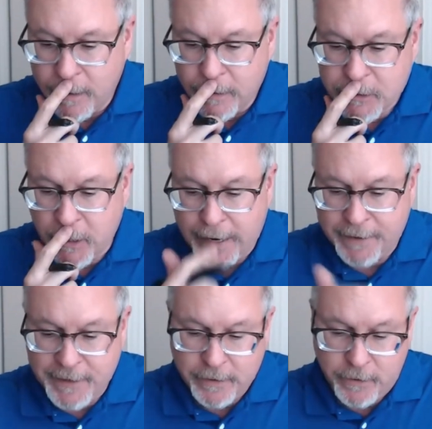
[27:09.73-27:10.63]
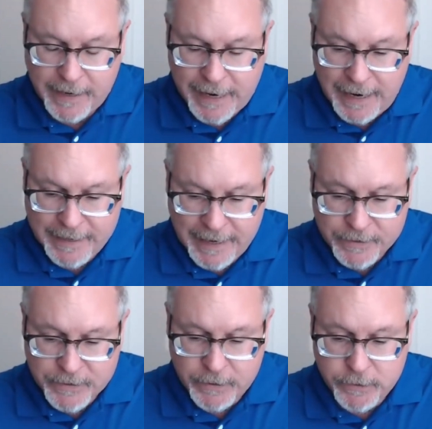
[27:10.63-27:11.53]
So I think, at
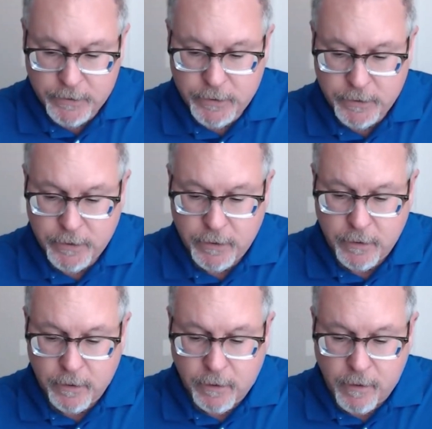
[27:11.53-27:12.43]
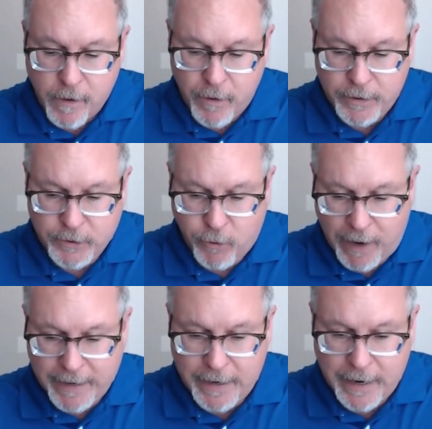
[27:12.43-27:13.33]
KaiNexus, as
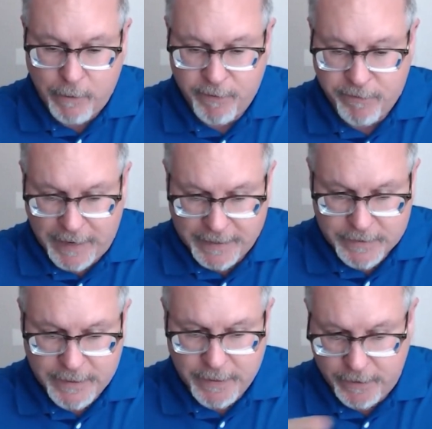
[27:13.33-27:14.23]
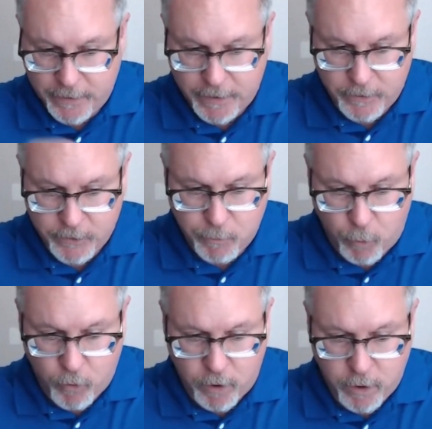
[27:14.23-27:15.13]
Greg and I reflected, and there's
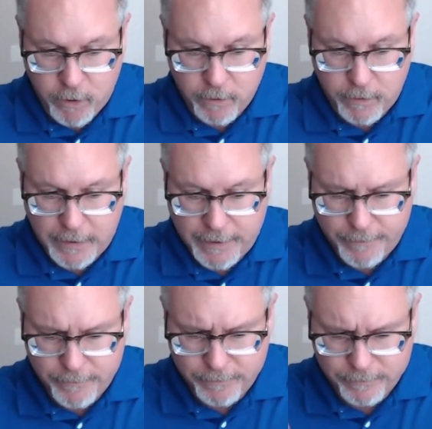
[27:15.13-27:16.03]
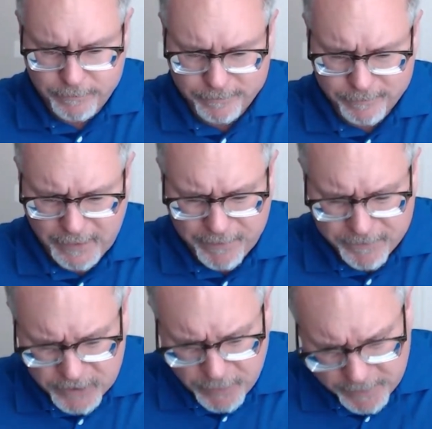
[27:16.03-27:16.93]
more of some of